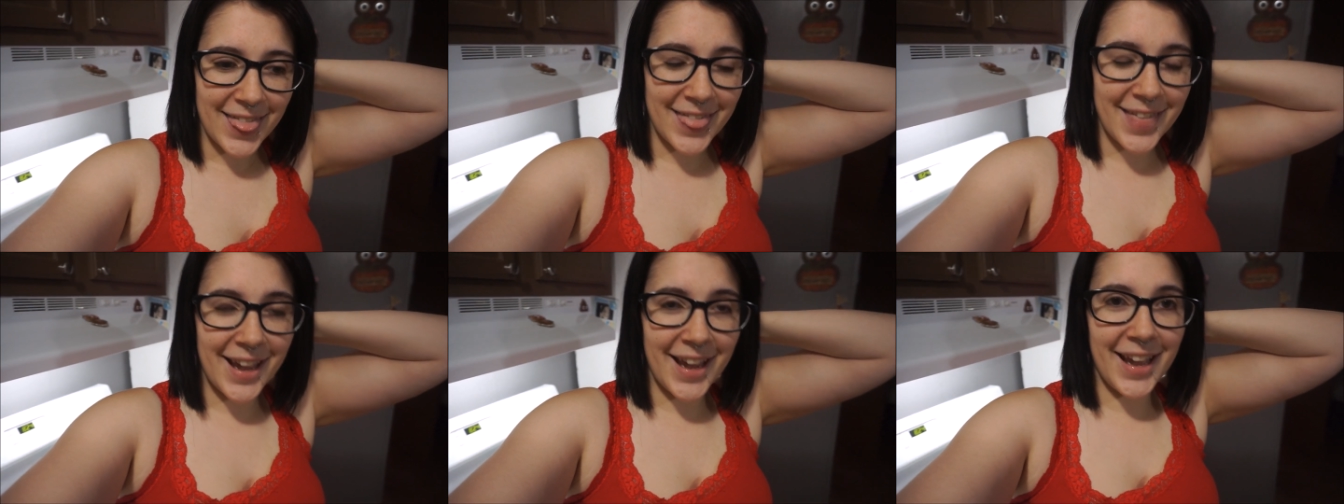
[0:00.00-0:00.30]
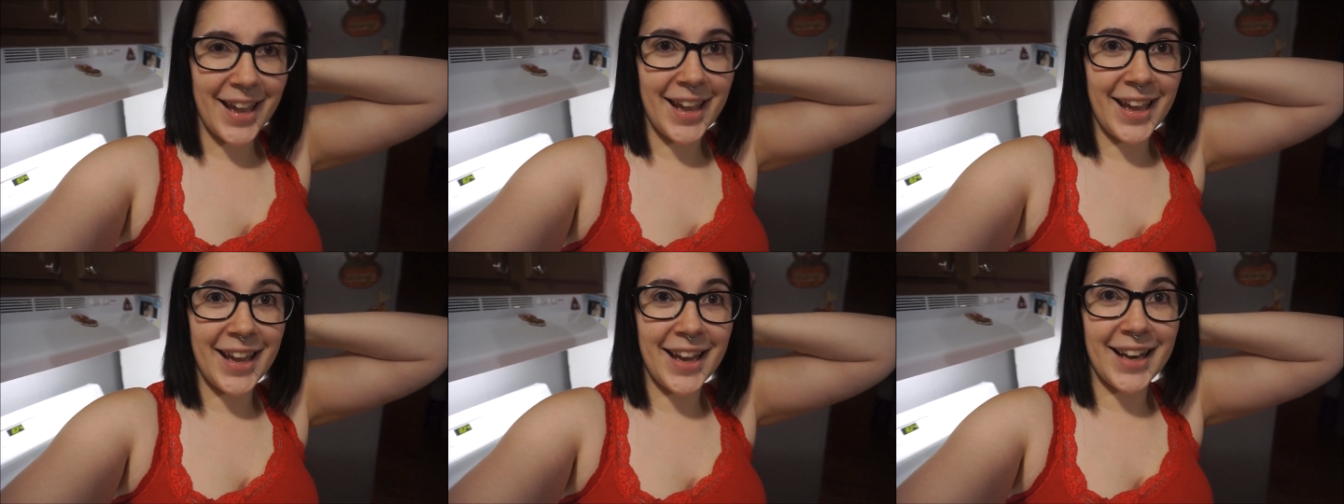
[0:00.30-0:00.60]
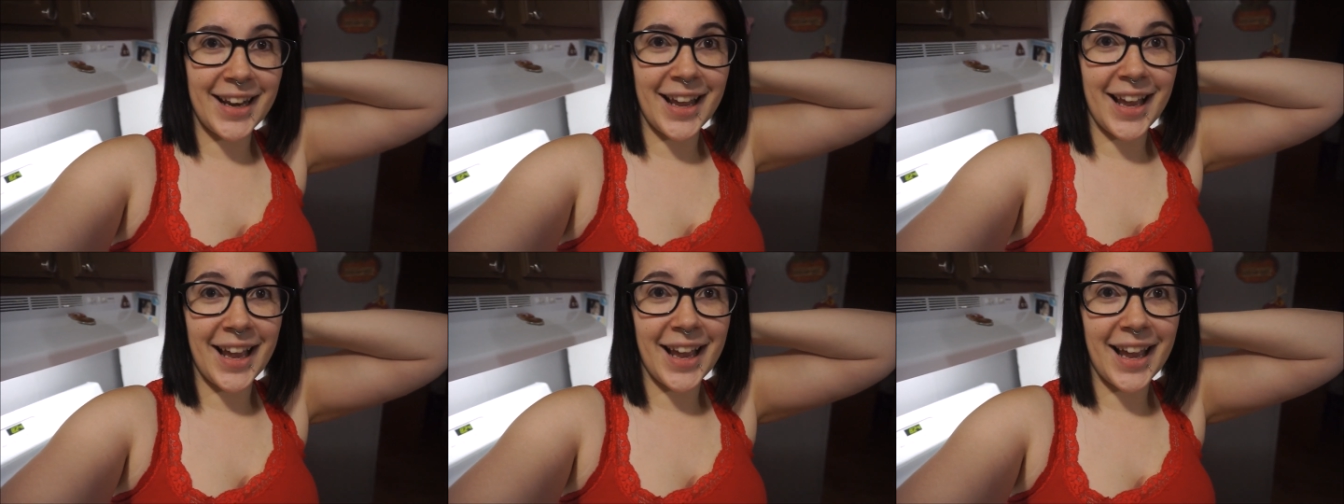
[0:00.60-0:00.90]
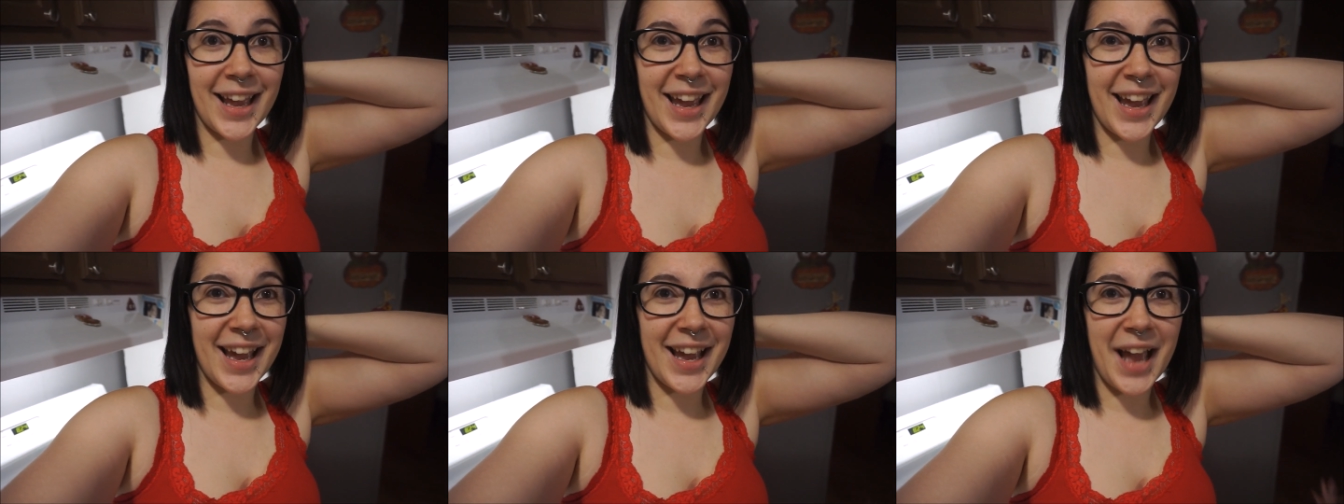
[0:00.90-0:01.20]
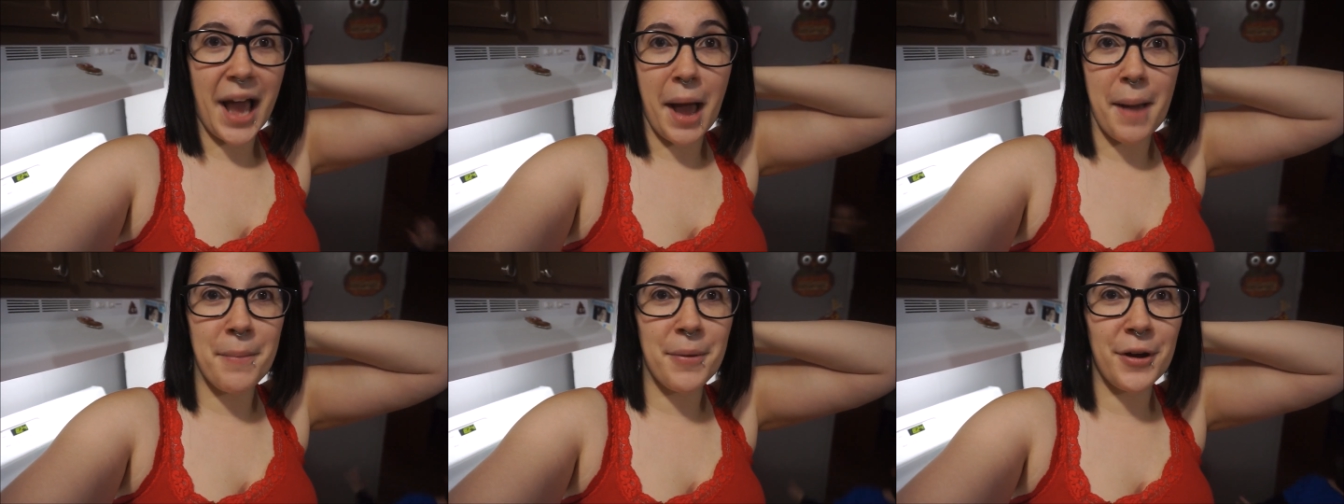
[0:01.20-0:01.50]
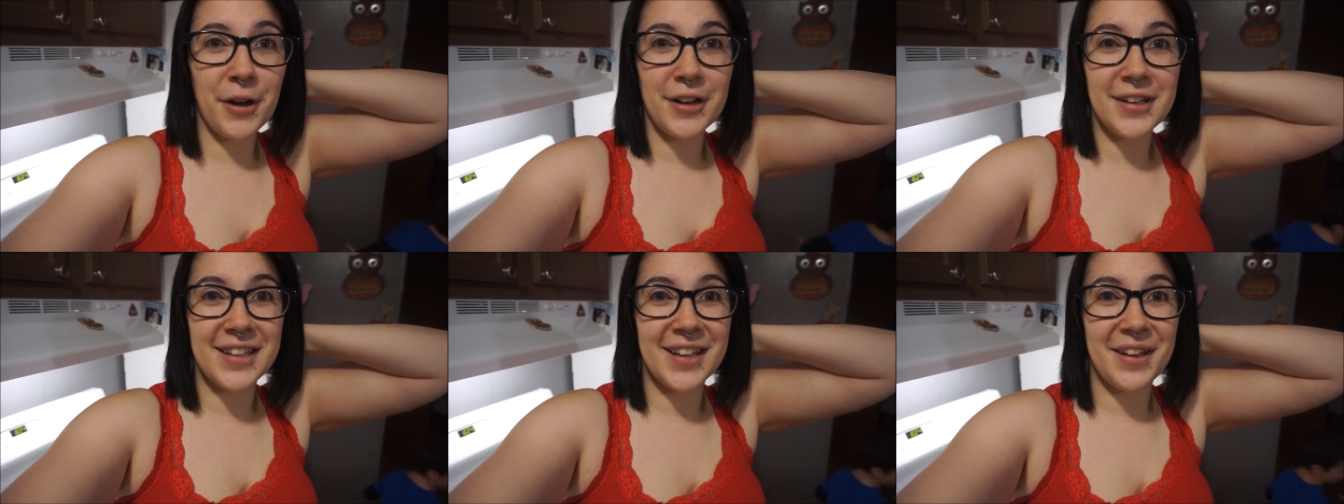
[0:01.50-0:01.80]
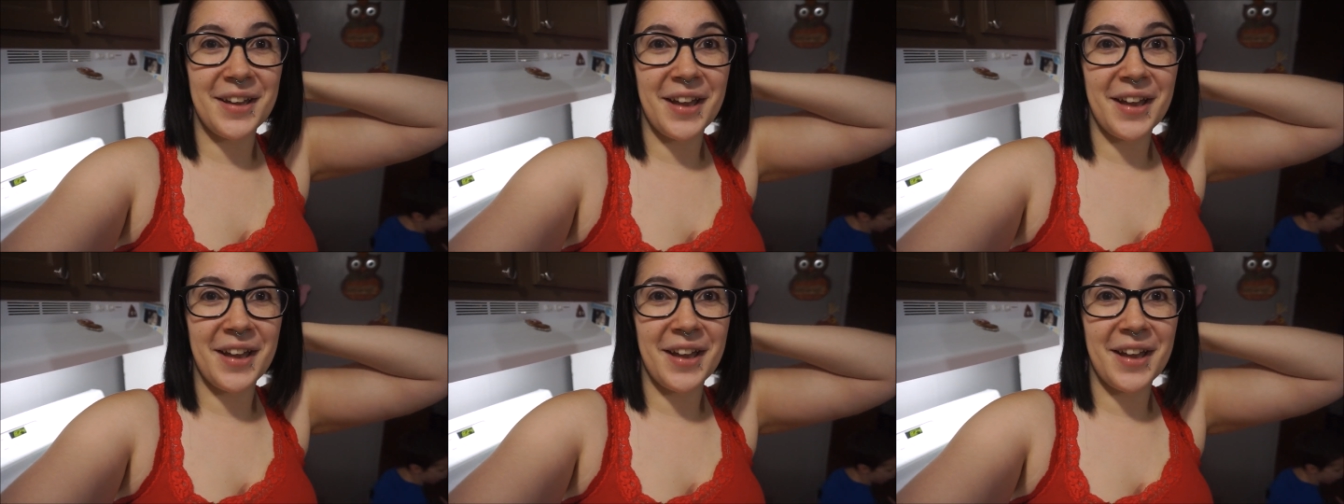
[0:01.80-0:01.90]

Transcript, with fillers: then I'm gonna do,